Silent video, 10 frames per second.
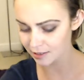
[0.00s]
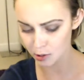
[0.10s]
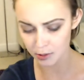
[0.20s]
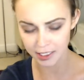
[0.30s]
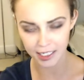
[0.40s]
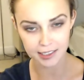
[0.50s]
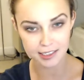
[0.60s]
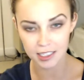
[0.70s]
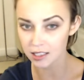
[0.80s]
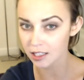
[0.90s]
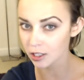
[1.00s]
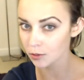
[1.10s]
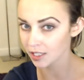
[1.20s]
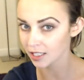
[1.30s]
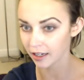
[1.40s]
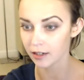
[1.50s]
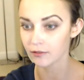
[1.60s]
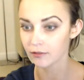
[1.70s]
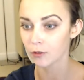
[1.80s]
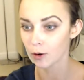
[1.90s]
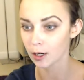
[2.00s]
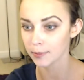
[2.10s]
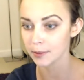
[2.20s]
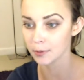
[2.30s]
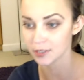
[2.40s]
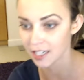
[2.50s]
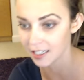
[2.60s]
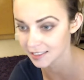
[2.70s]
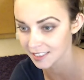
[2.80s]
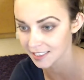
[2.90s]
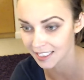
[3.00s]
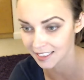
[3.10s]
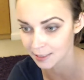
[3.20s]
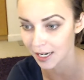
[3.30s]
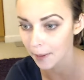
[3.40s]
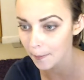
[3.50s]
tour dates, anything you want to give for people to kind of see last minute.